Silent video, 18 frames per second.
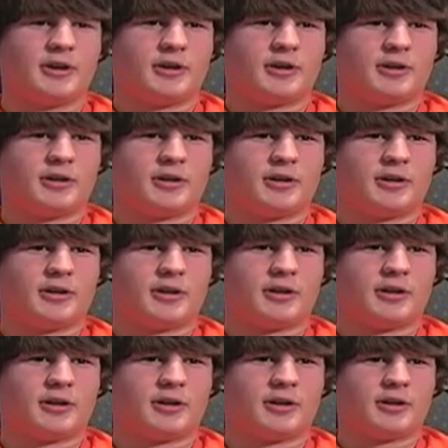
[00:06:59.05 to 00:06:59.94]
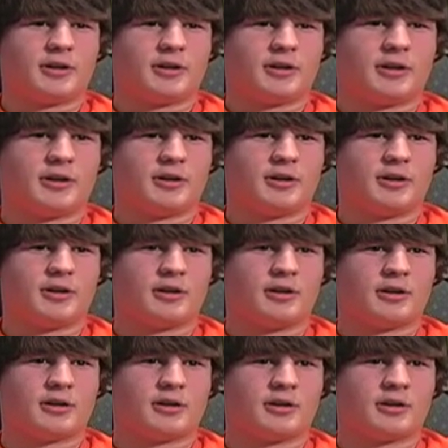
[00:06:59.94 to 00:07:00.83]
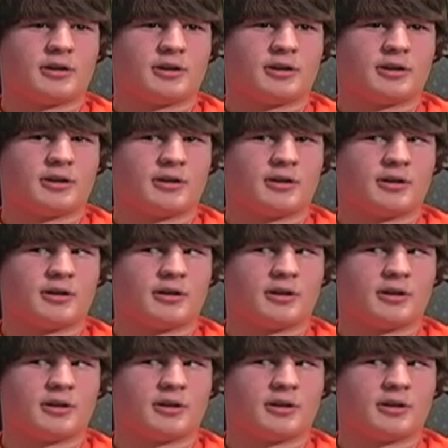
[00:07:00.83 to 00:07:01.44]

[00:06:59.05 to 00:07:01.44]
[no speech]